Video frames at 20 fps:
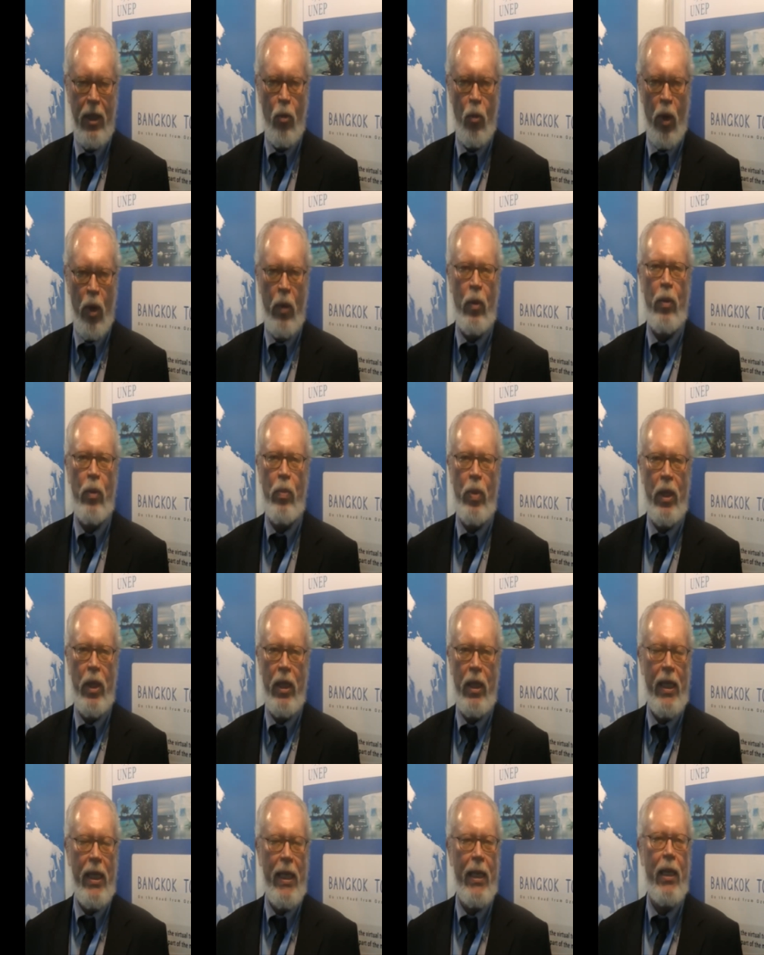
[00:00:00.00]
We would
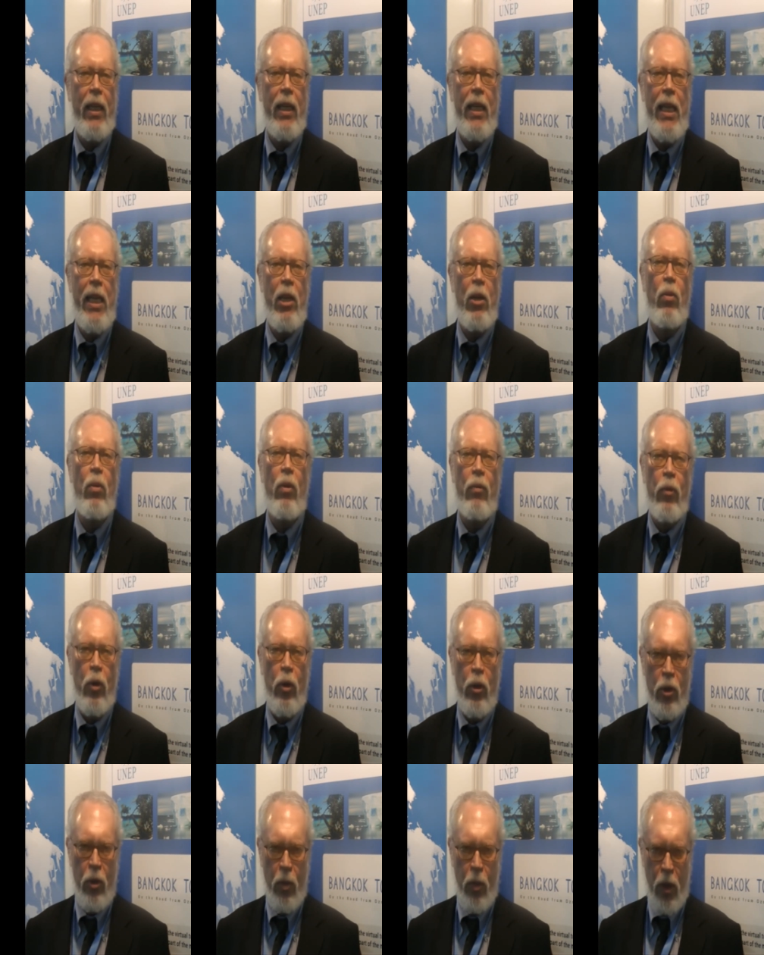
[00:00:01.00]
be in an
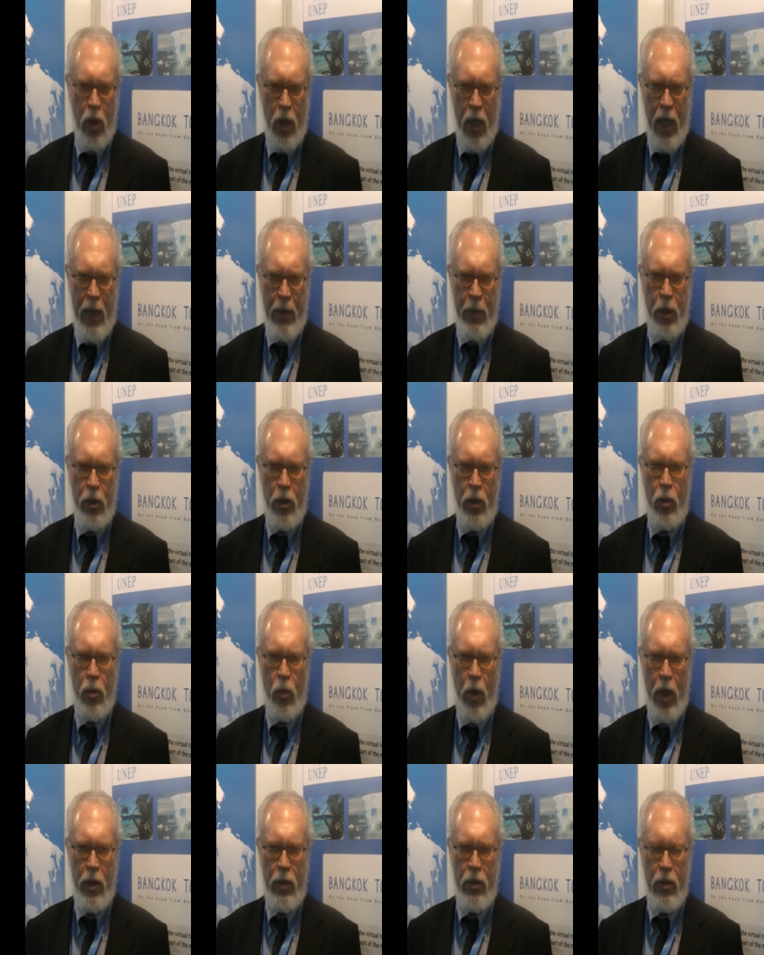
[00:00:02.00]
irreversible climate
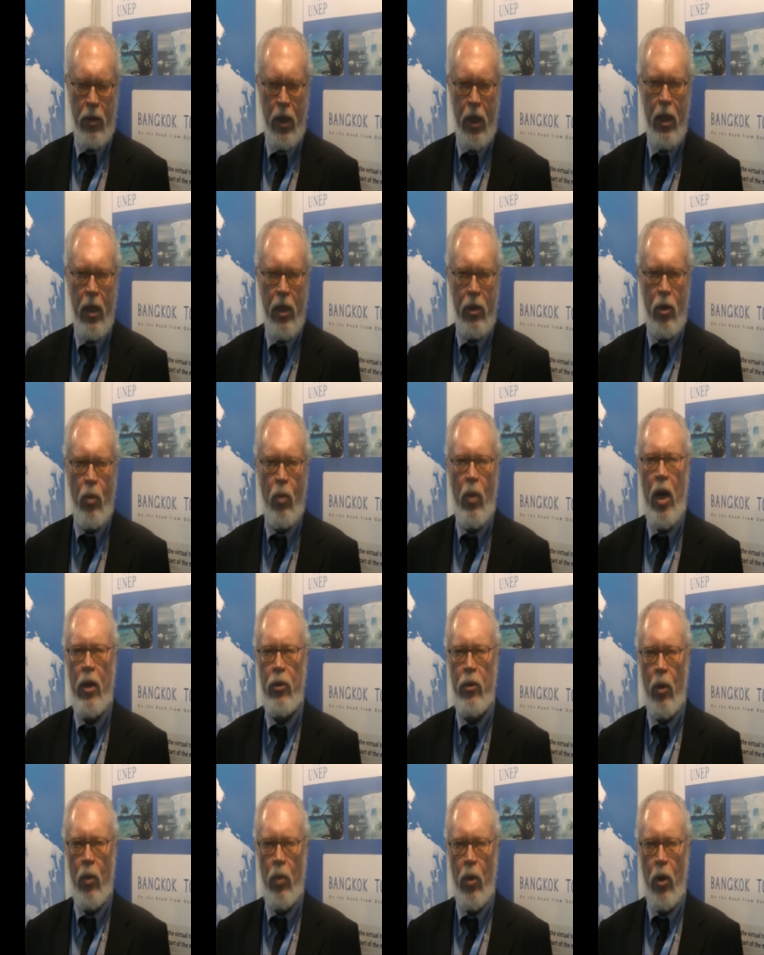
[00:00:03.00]
situation. So
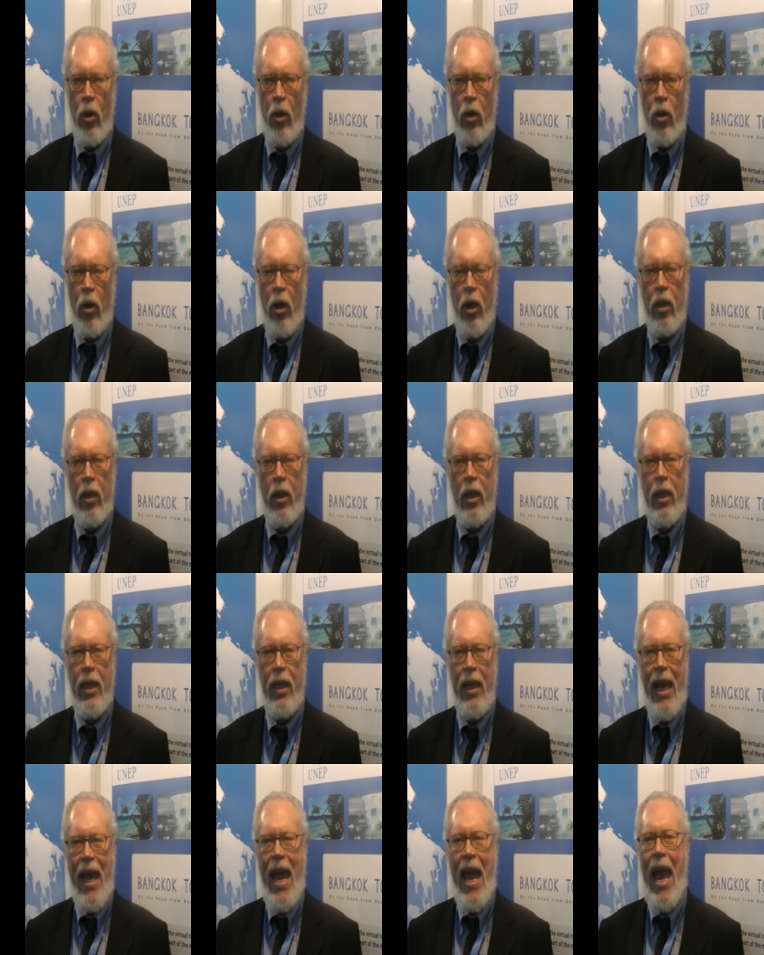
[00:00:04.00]
Montreal Protocol
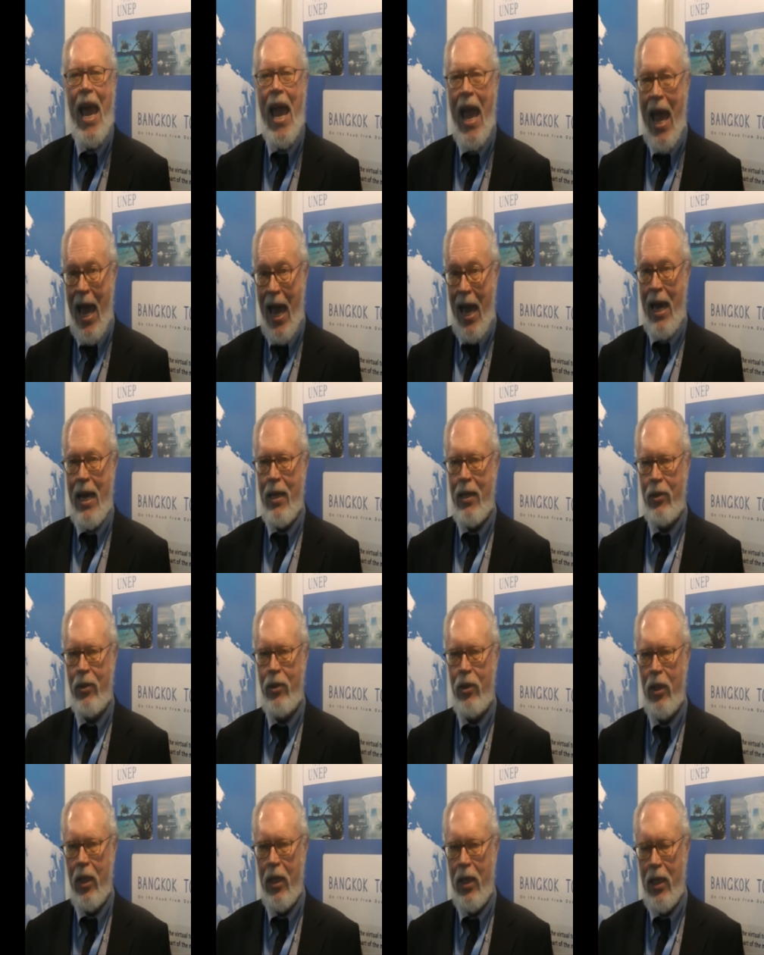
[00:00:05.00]

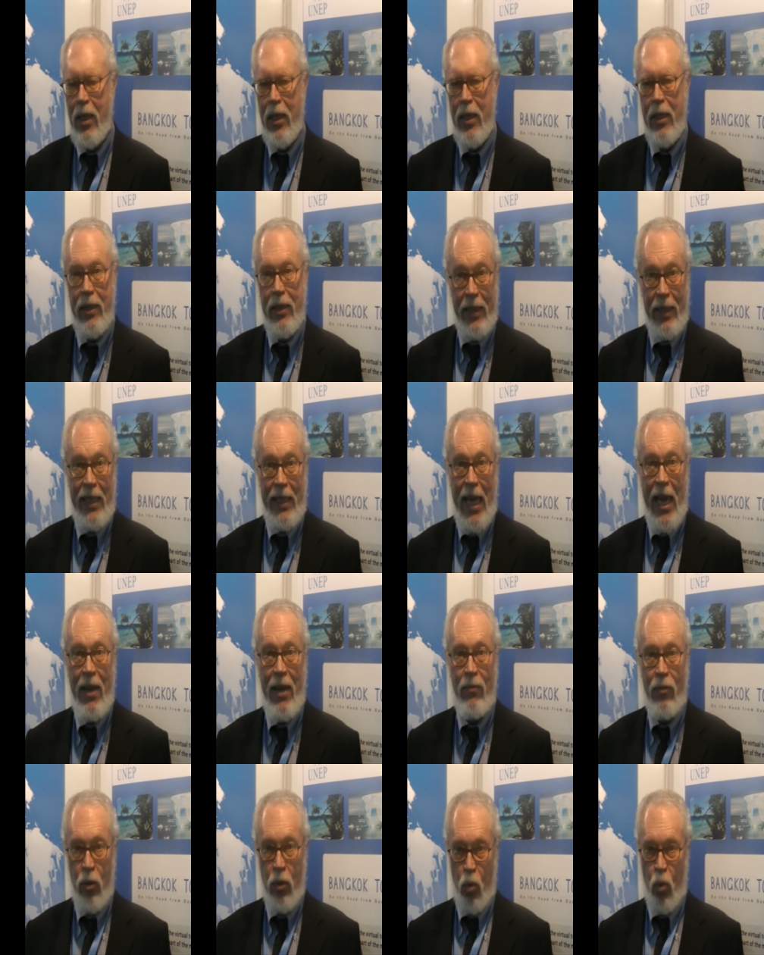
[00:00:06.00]
has
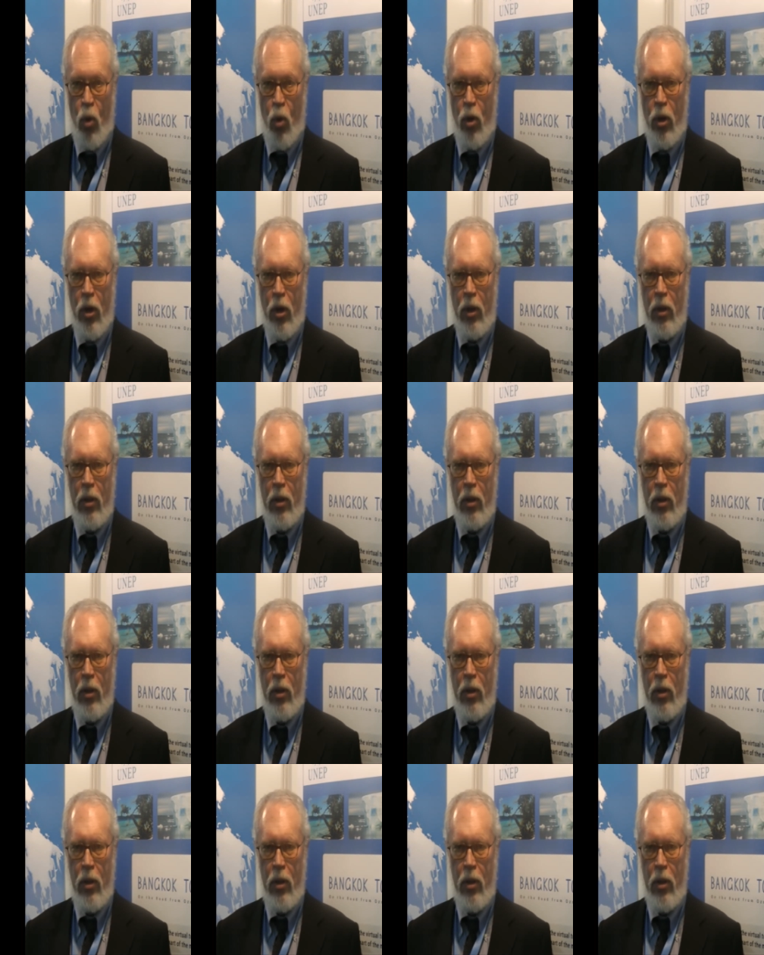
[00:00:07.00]
saved the world